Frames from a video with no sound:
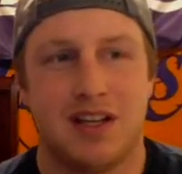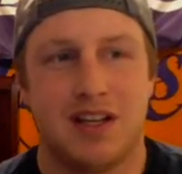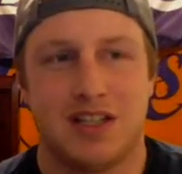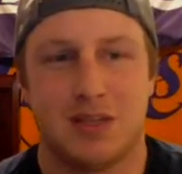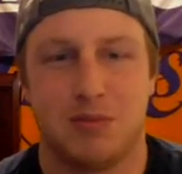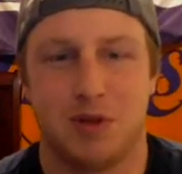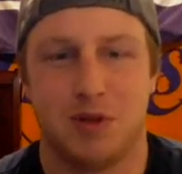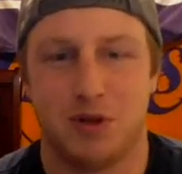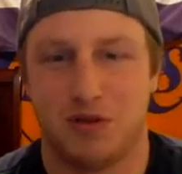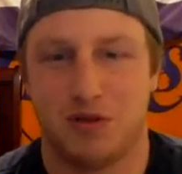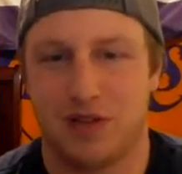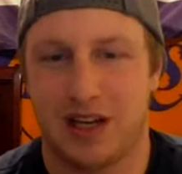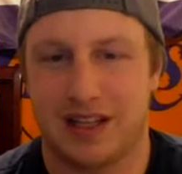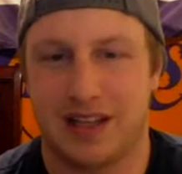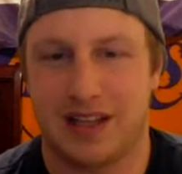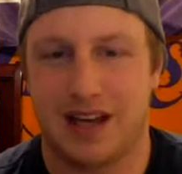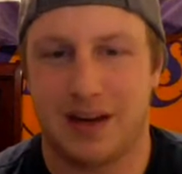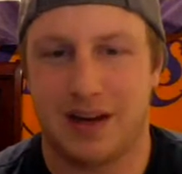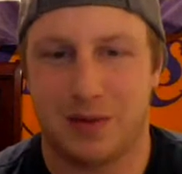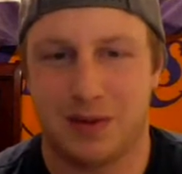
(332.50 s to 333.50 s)
to move
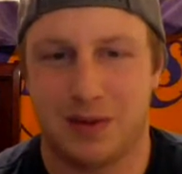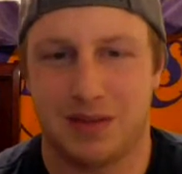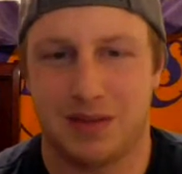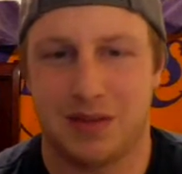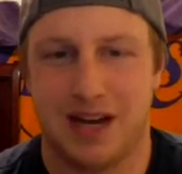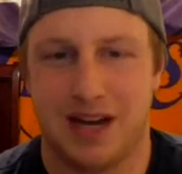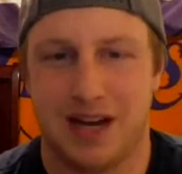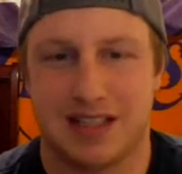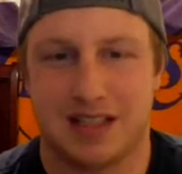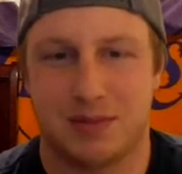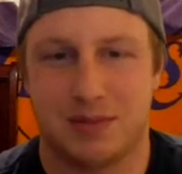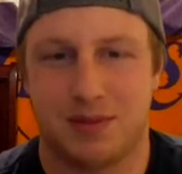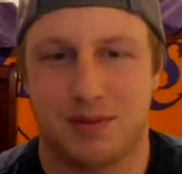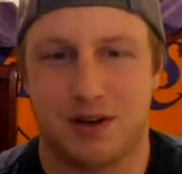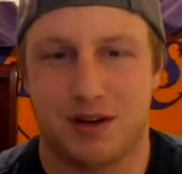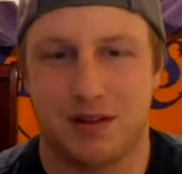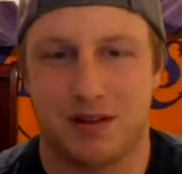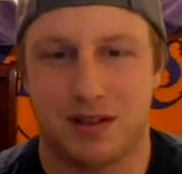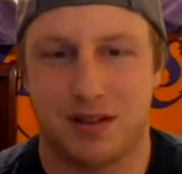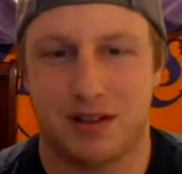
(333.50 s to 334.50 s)
like that with the
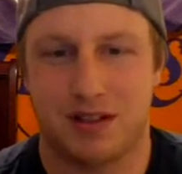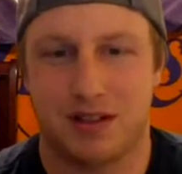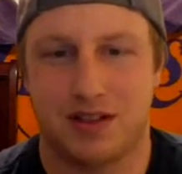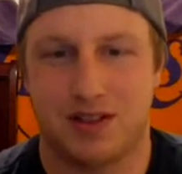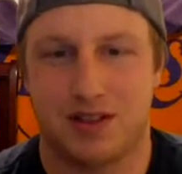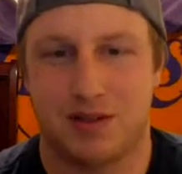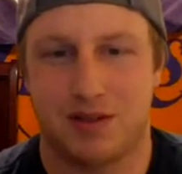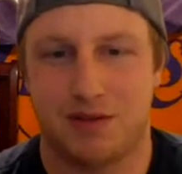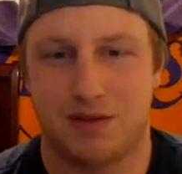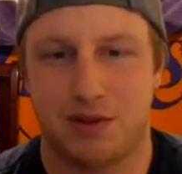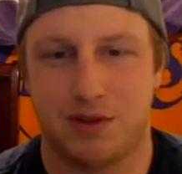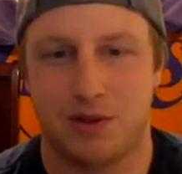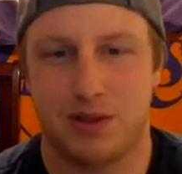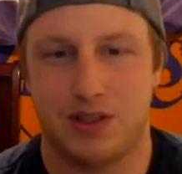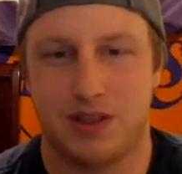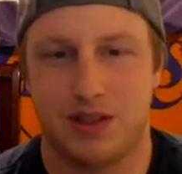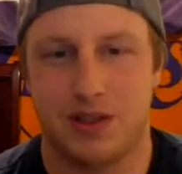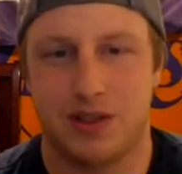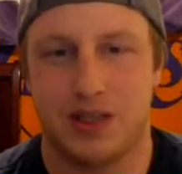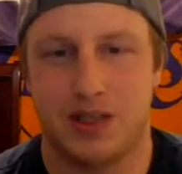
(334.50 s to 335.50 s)
basketball and look so
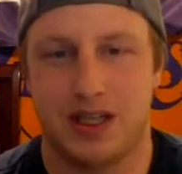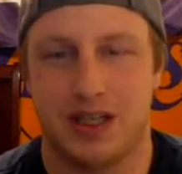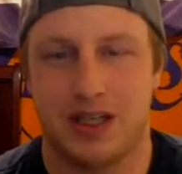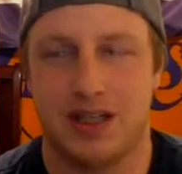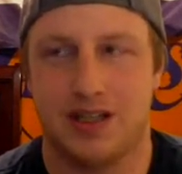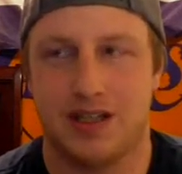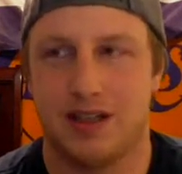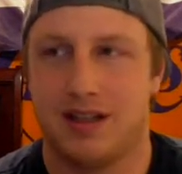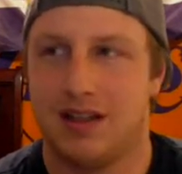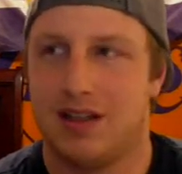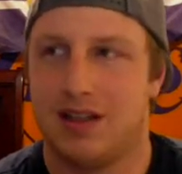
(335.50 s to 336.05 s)
fluid doing it.